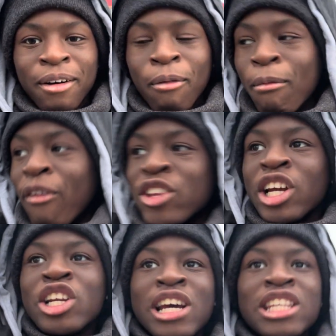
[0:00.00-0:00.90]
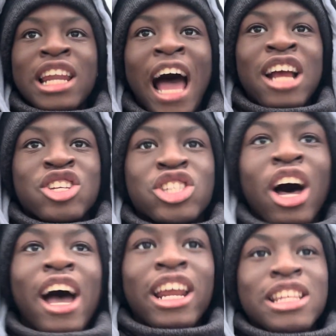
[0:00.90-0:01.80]
But the challenge hasn't actually
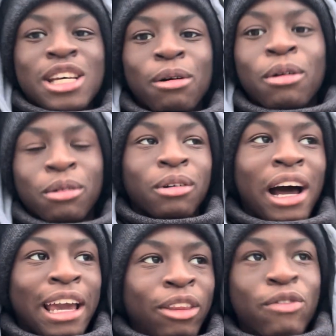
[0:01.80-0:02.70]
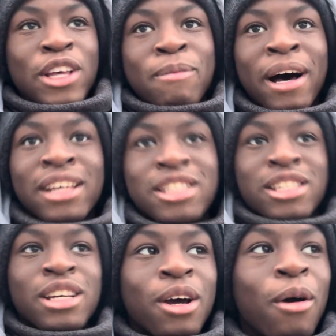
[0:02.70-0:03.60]
started until I get on the first
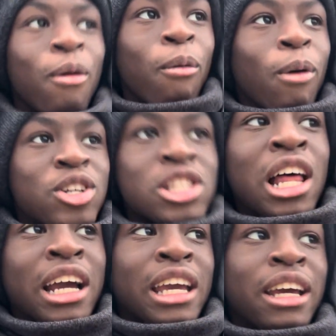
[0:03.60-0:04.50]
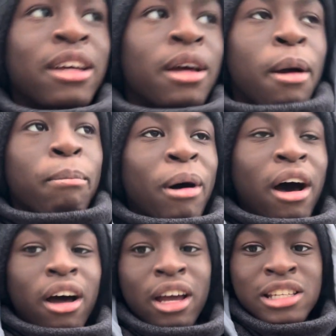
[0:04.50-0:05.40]
bus, which is lucky.
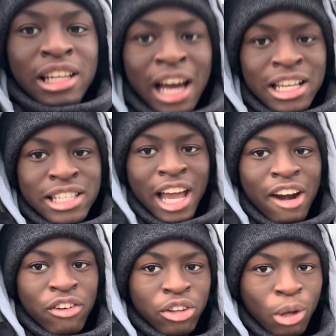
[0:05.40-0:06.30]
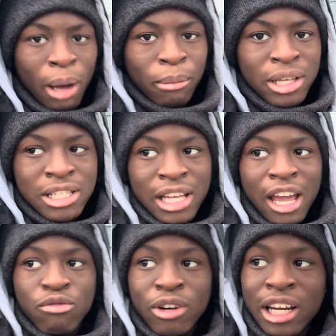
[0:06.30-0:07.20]
But it's a nice area though, I must
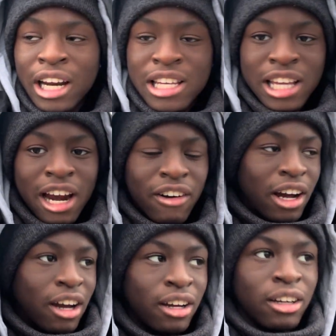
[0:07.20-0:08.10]
say, really nice area.